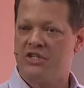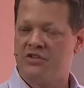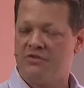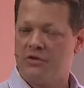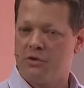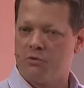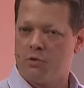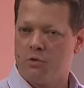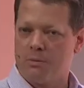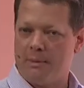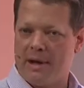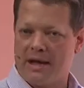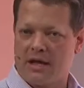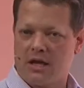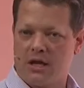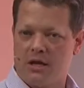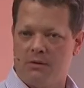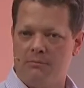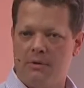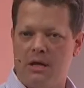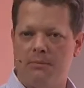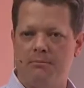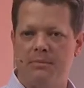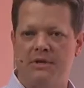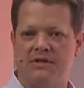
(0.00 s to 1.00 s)
of it were my
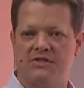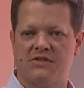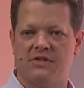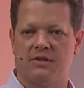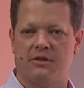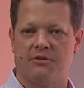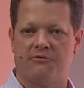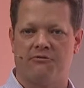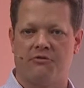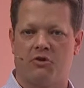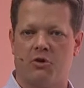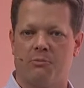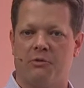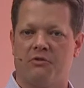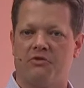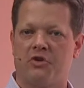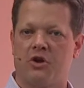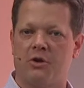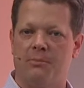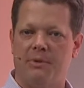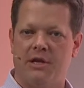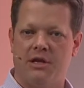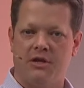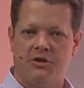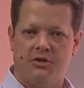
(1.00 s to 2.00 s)
commitments in the form of
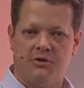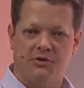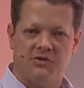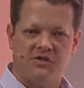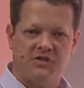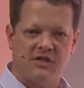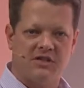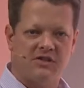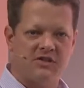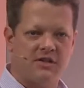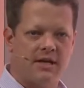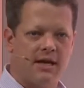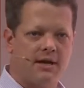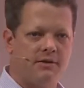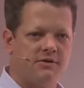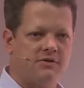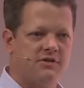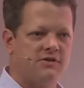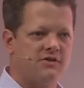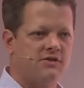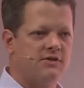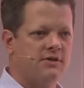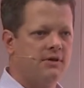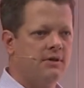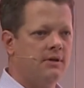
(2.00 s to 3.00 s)
committed use
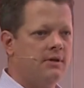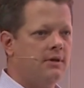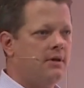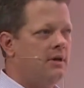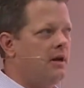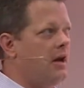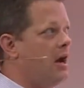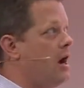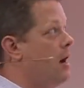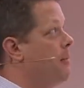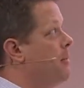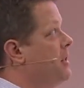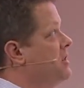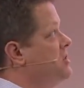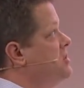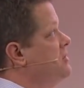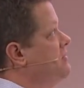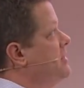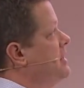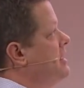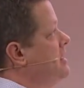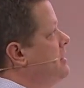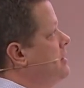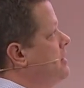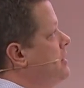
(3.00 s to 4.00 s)
discounts, how much of
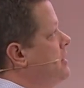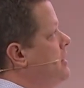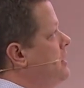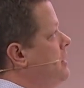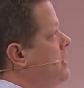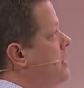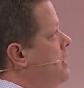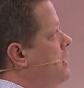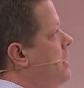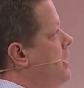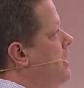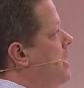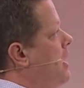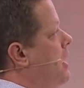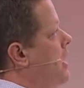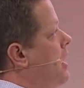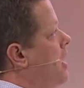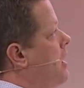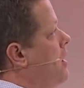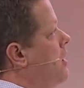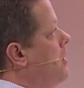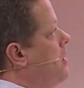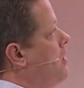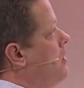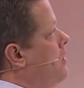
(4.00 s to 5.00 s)
it
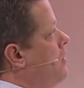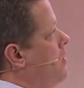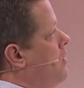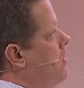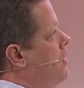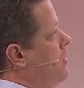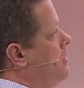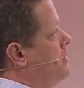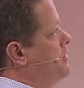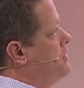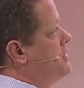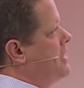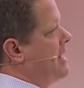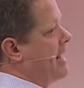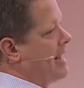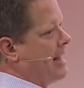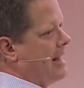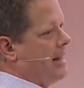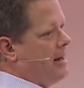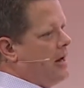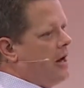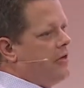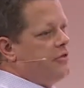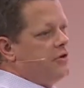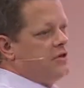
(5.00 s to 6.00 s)
uh, did I
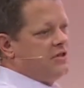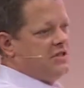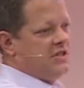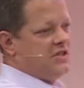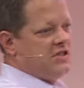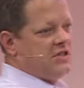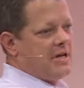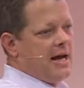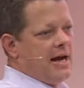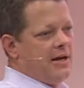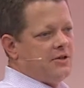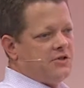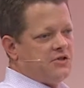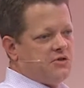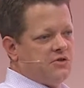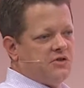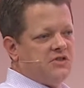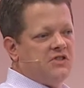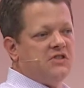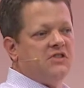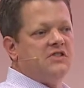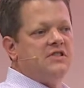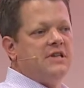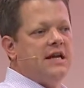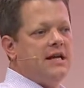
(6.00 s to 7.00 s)
get other discounts or
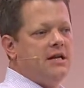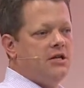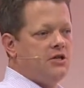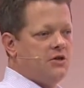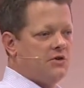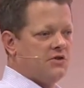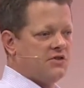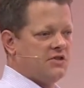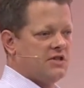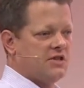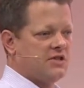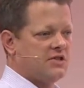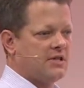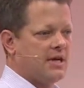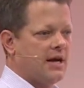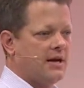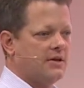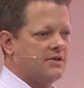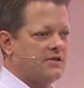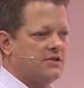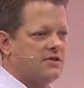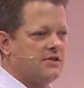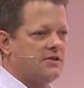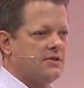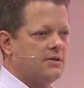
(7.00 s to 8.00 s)
sustained use
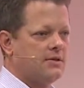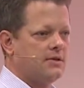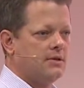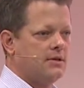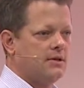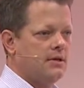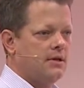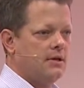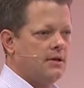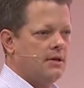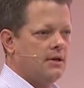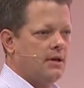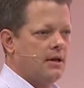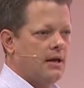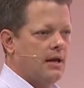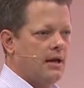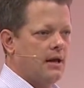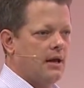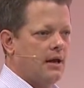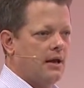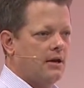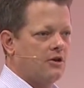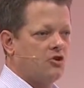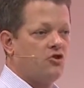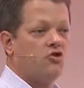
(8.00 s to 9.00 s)
discounts
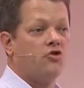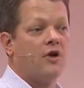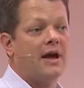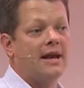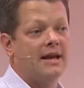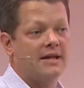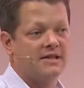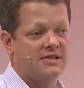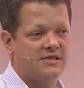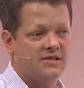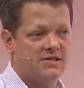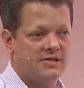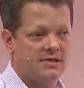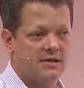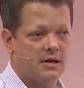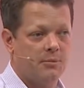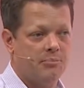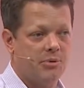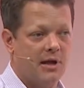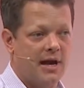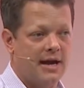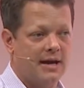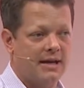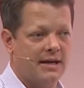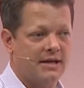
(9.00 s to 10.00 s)
and credits
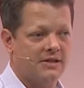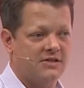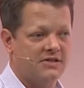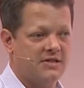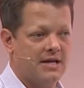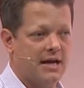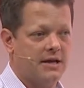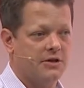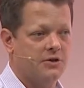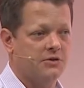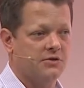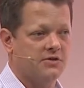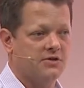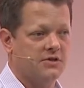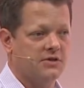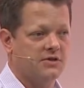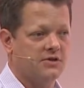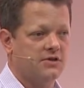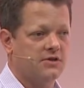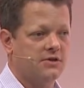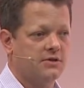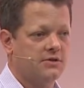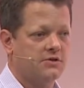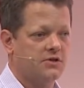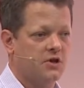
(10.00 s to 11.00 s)
applied against that
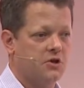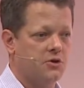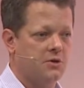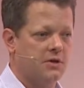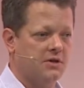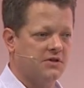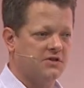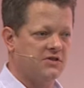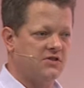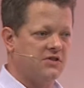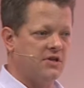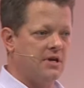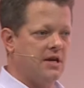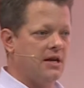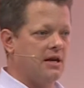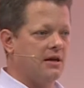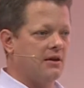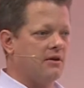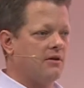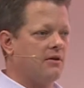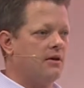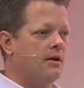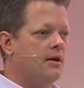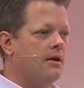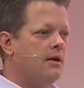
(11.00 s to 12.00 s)
usage. So you can see
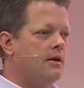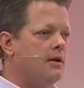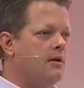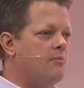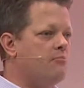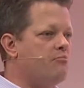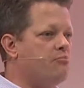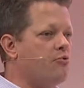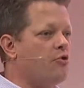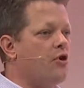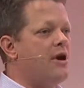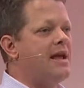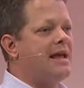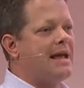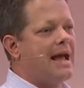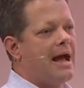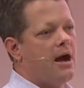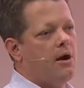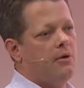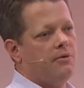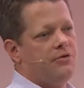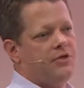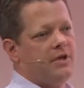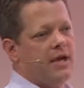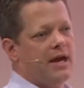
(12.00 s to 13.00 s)
and break
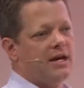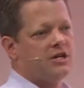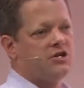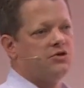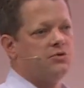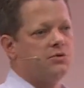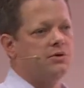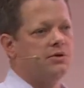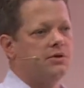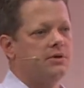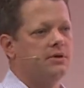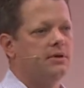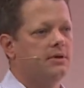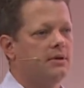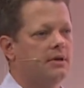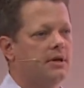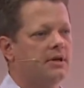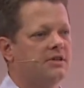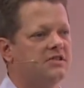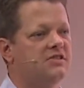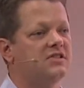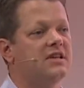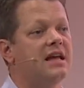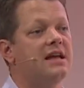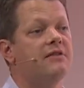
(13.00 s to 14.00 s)
out the actual uh,
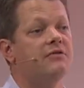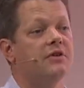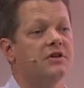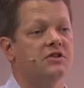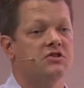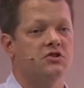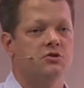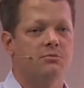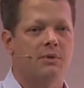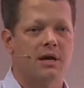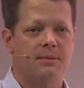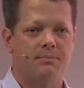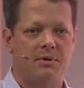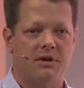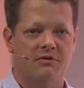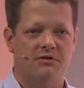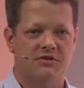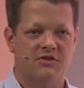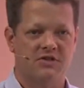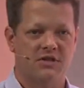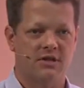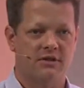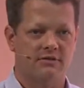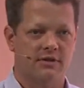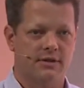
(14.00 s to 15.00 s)
savings you might be
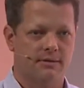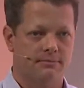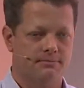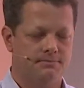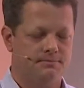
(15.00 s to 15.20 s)
receiving.